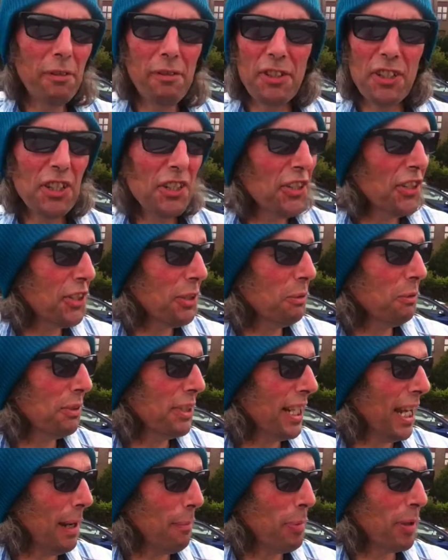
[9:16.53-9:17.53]
She's still
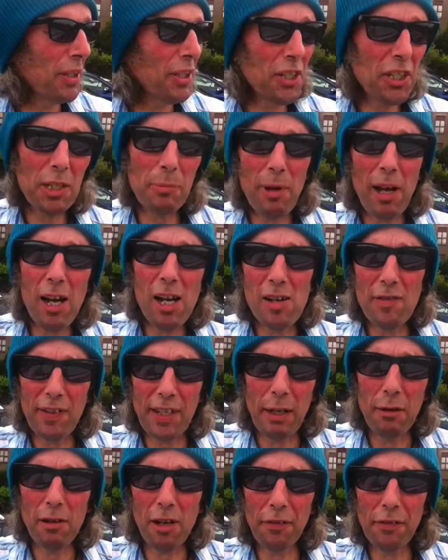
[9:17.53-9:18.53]
yapping. This is about half
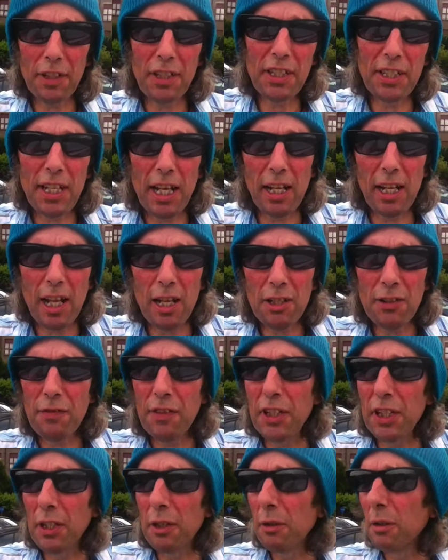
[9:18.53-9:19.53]
an hour after I did that last
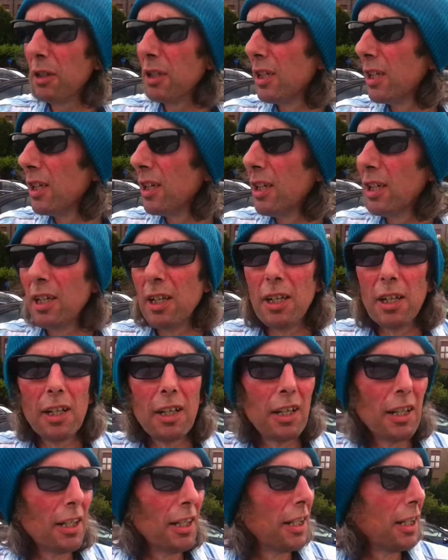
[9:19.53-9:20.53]
video.
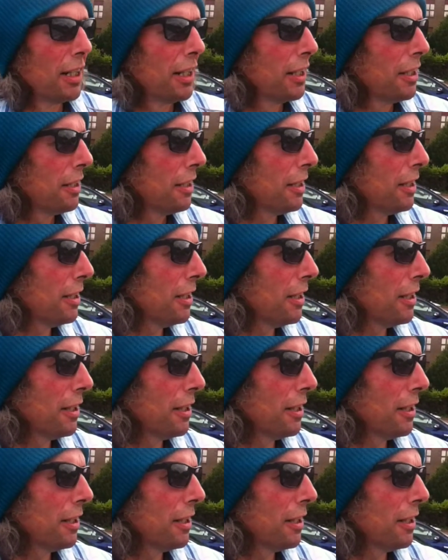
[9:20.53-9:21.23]
Oh.